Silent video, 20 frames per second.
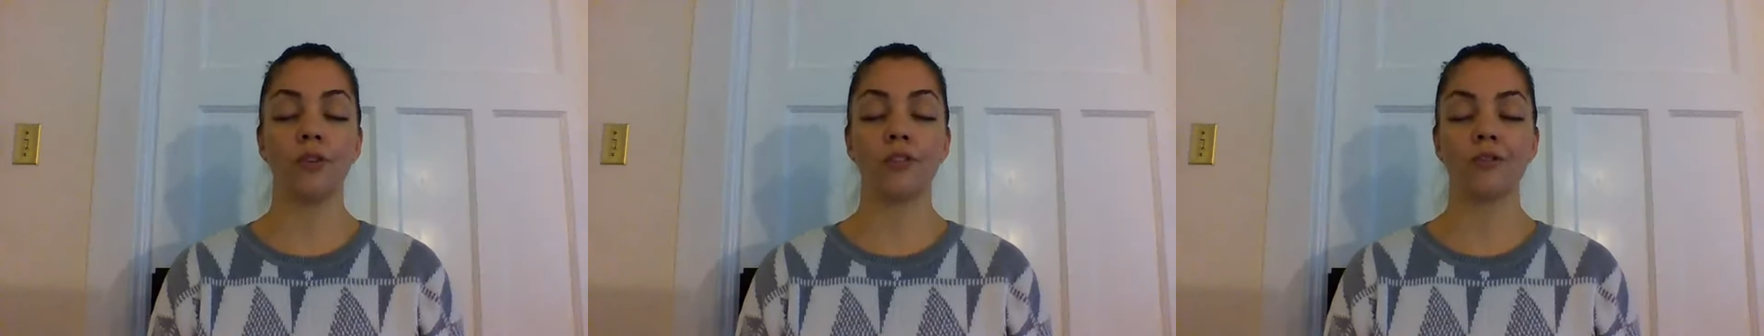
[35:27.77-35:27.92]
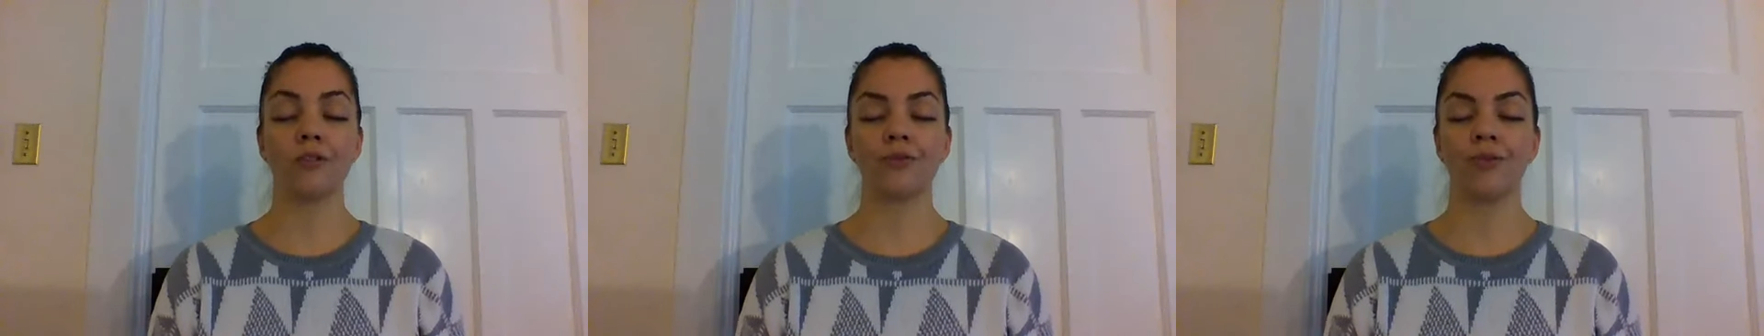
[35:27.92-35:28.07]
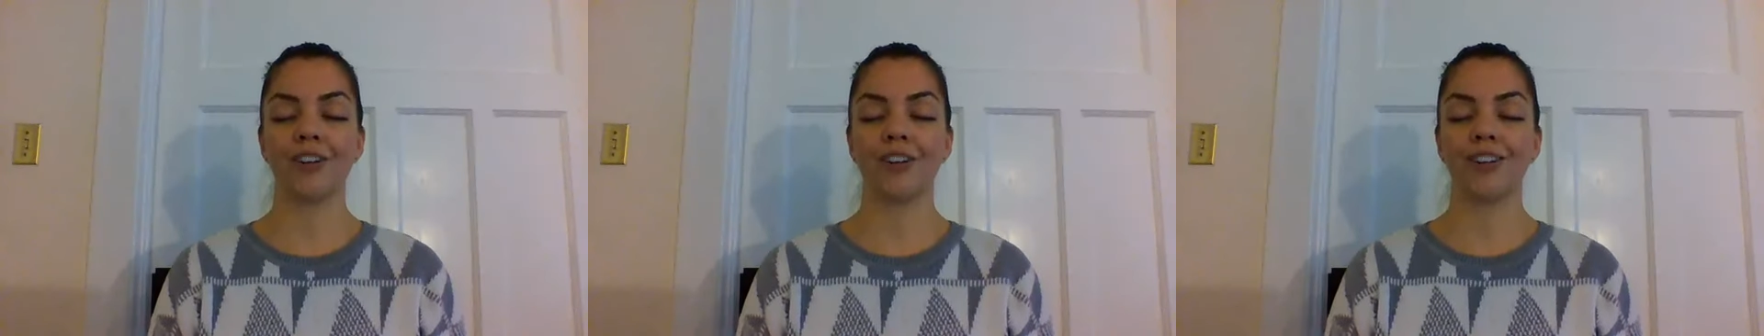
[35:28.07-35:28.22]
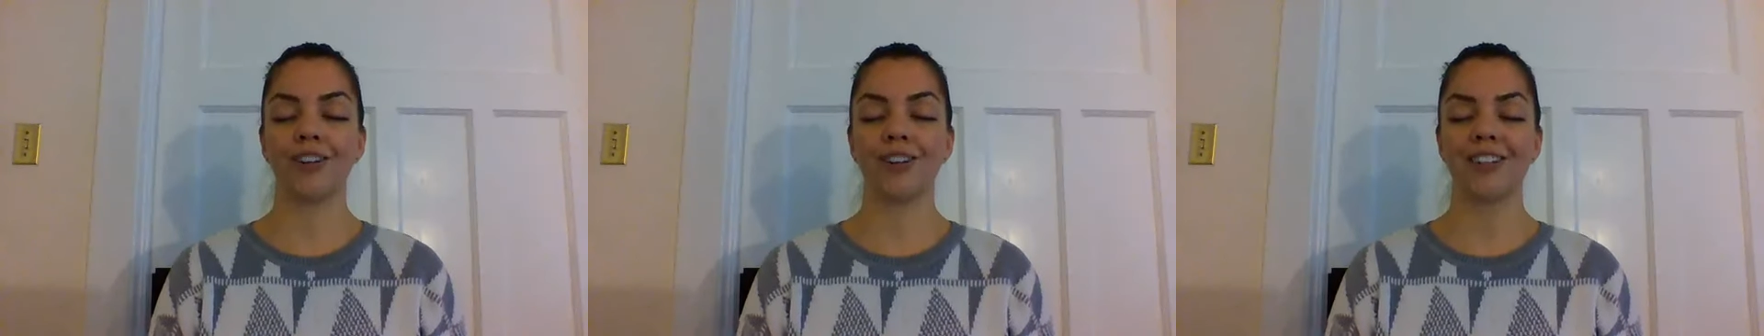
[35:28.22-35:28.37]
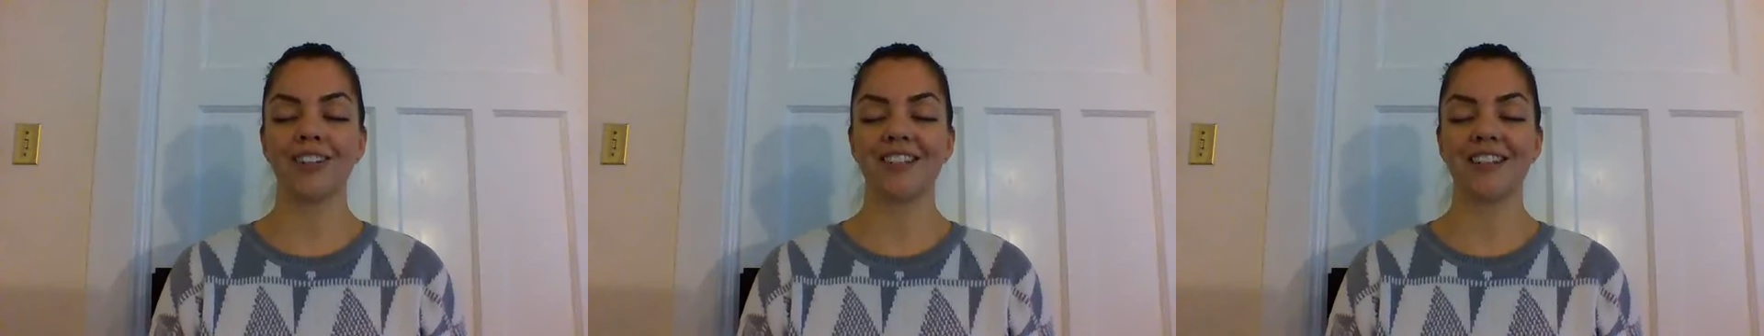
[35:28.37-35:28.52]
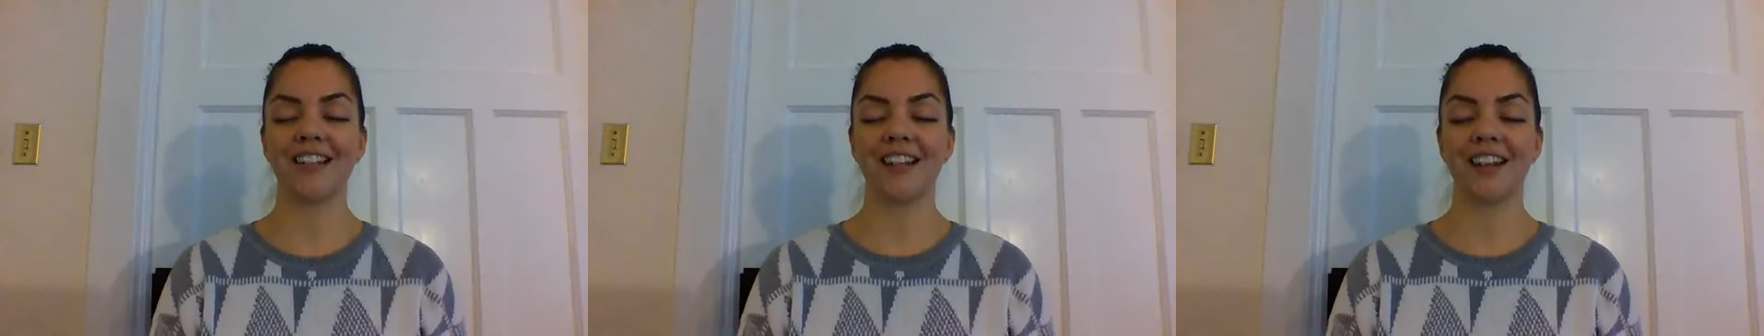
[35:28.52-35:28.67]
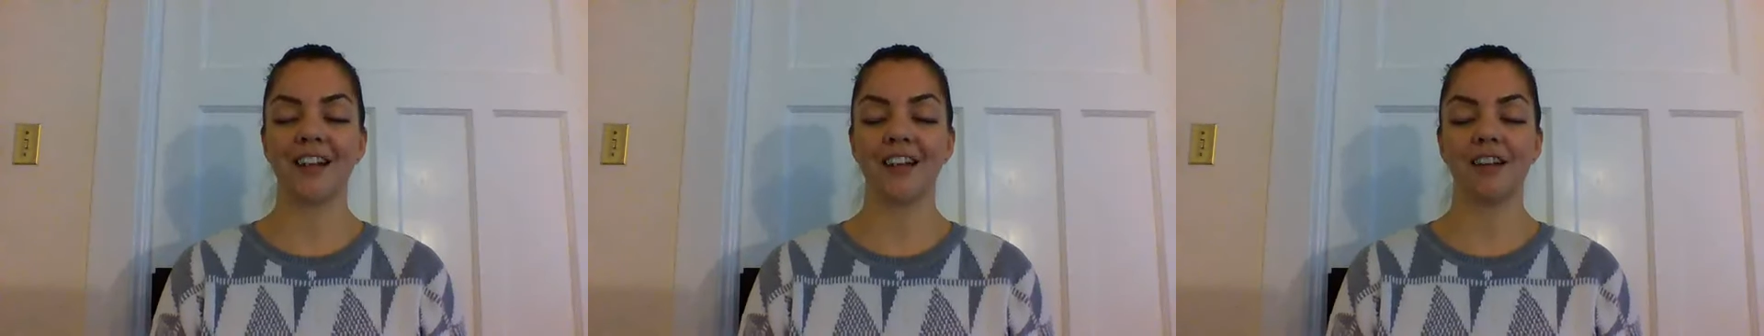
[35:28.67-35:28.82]
force what it
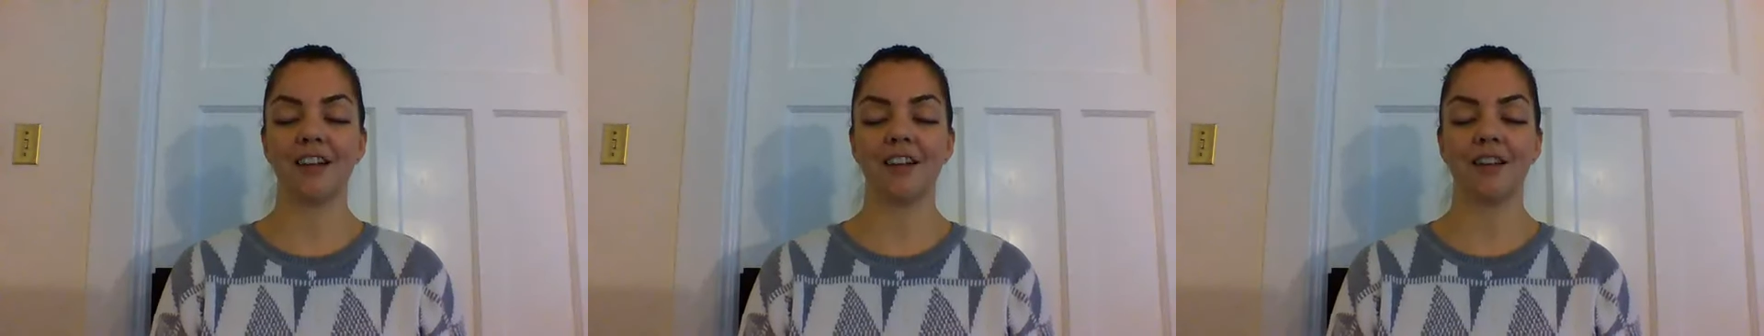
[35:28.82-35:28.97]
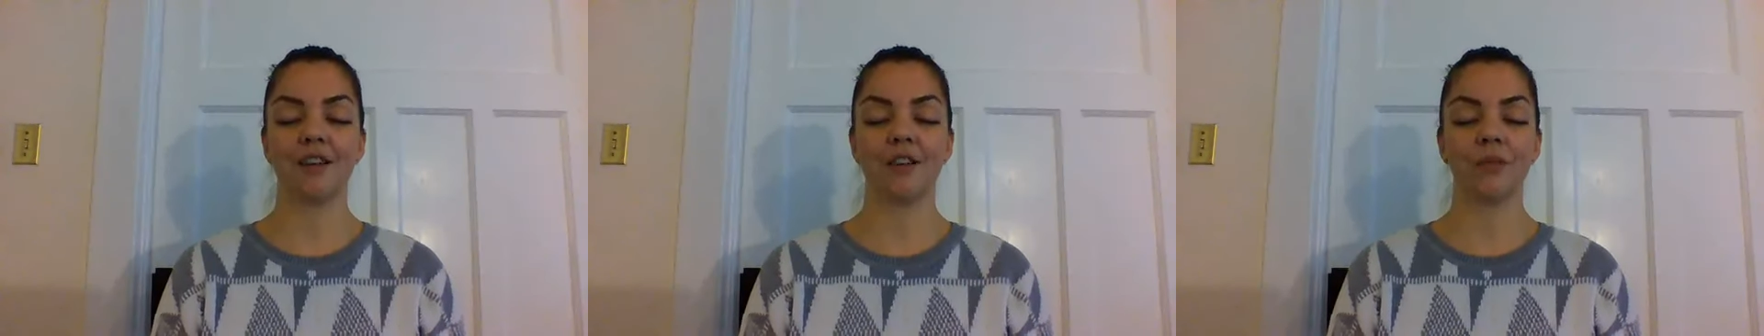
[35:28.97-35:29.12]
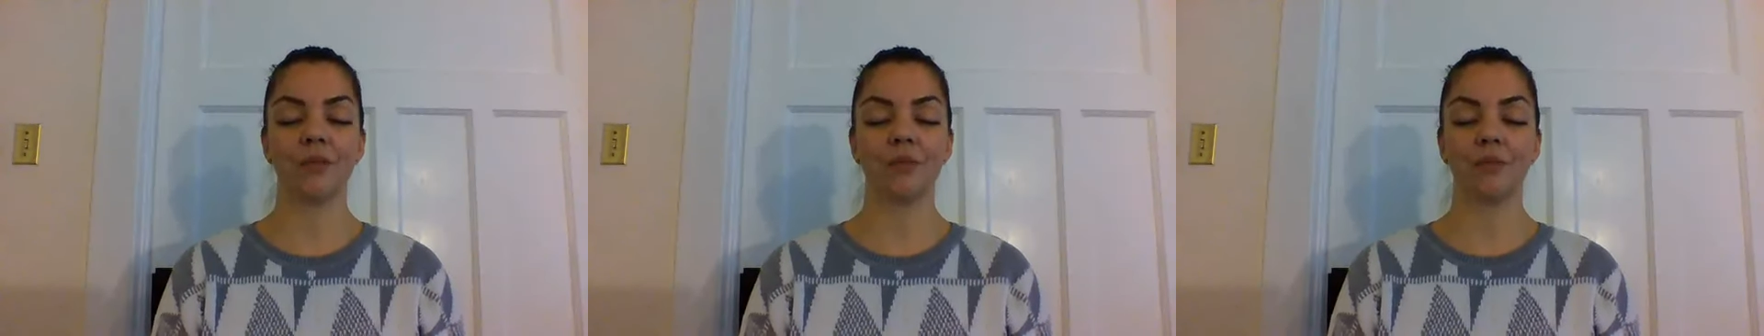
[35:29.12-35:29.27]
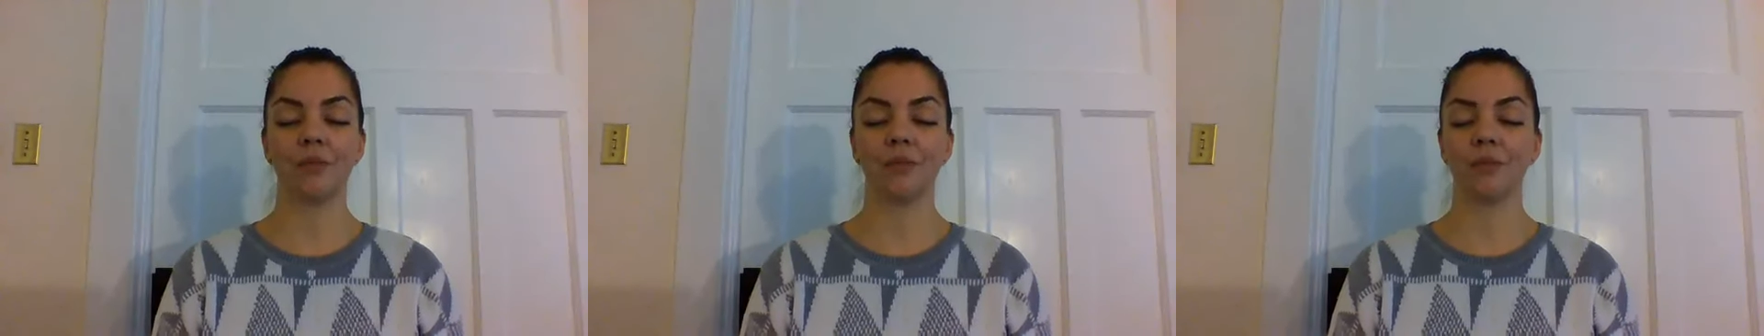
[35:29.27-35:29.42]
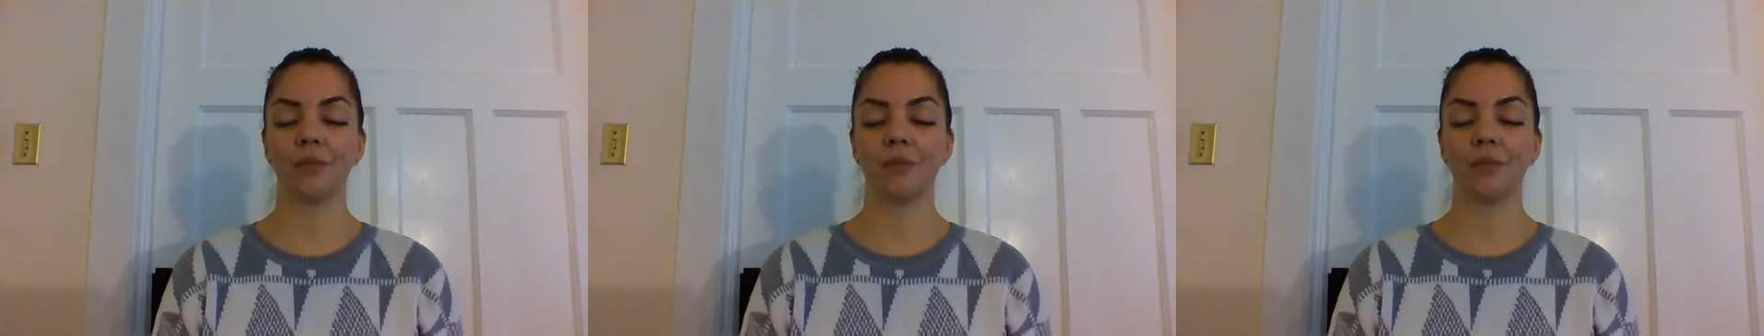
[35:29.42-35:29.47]
looks like.